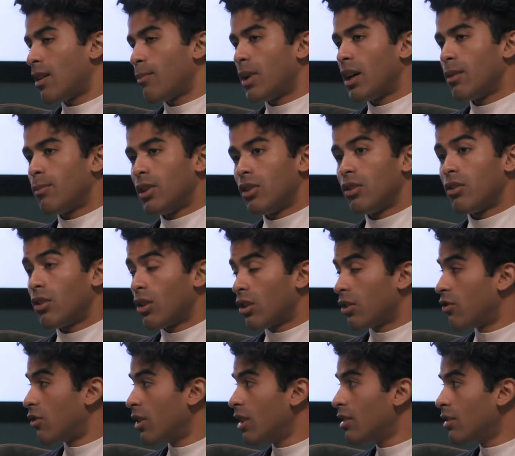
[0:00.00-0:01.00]
that might be
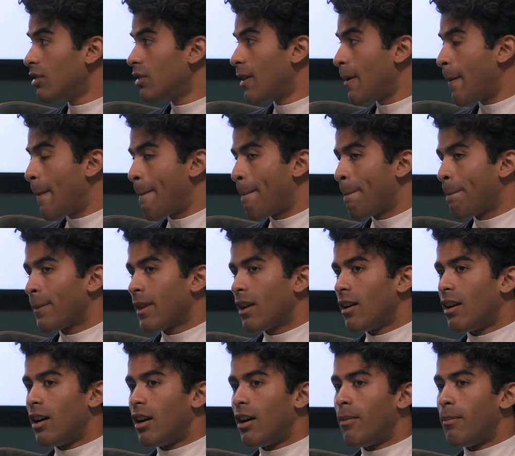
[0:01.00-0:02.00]
derogatory.
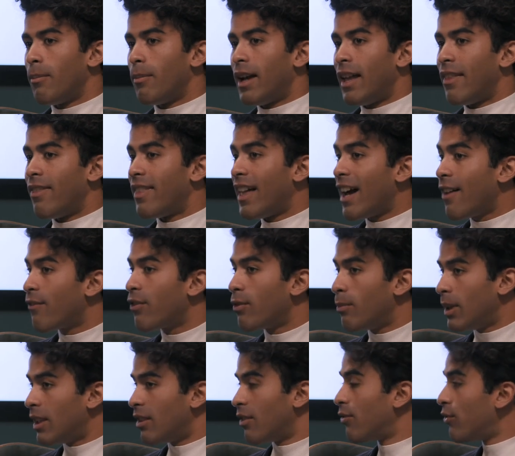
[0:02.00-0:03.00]
And that, for
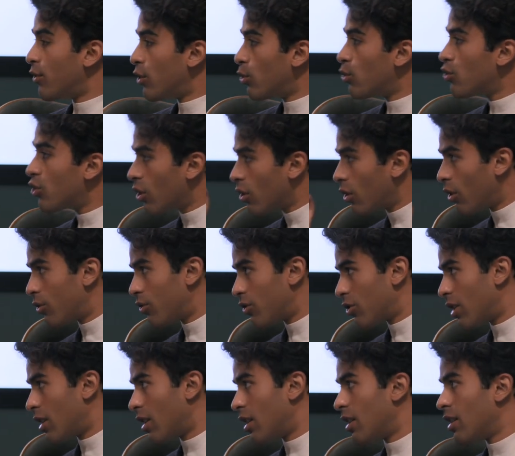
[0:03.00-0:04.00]
me, the future
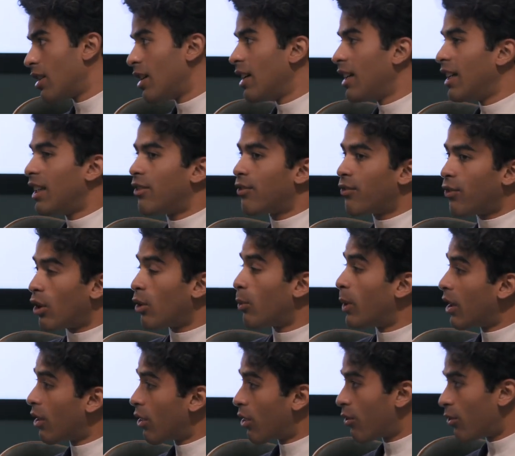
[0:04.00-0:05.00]
culture is
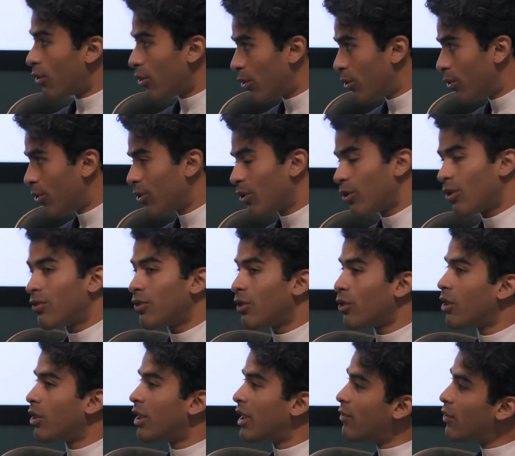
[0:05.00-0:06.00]
following through. So if
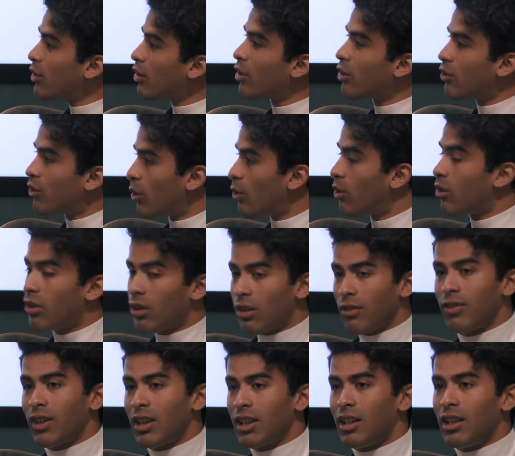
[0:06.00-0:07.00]
on a, even on a donor and a
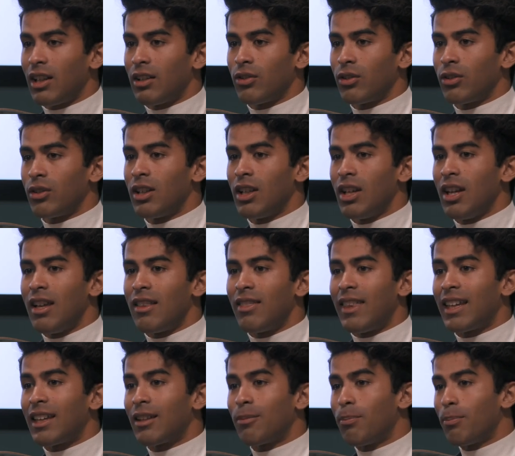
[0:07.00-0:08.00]
funder level,
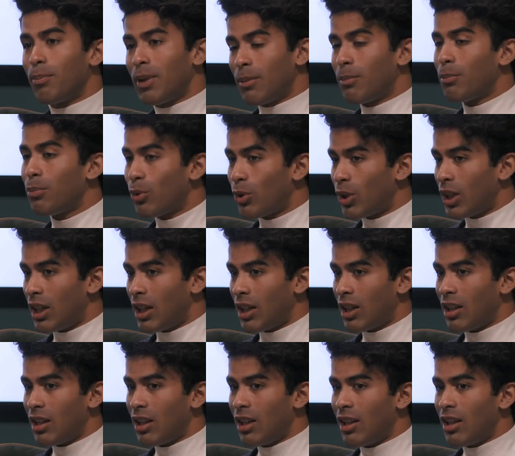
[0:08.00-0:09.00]
they can pinpoint
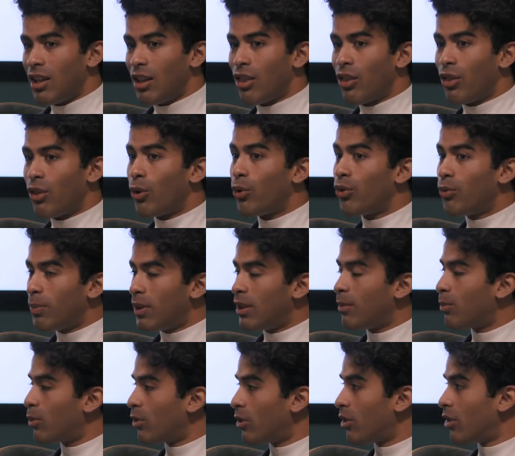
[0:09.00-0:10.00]
those
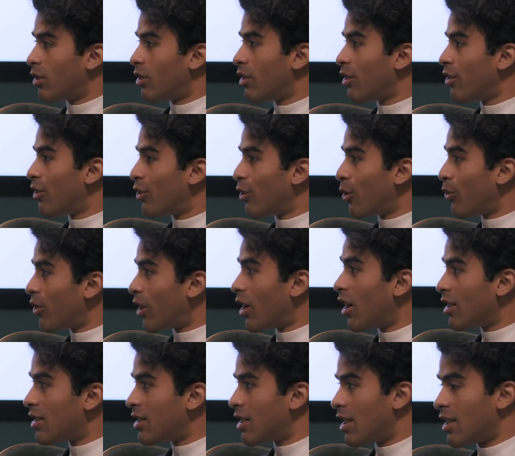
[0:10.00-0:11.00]
people, those
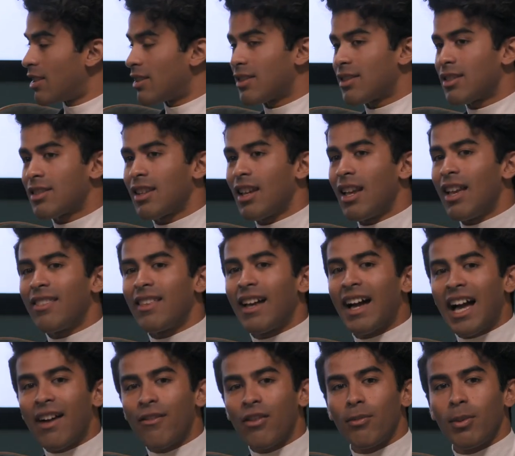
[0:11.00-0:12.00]
artists
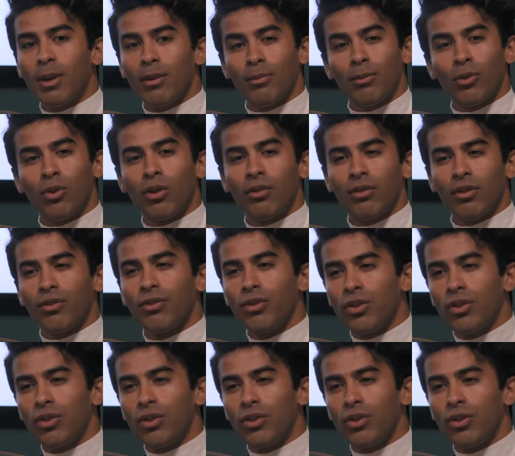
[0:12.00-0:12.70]
that have a bit more of a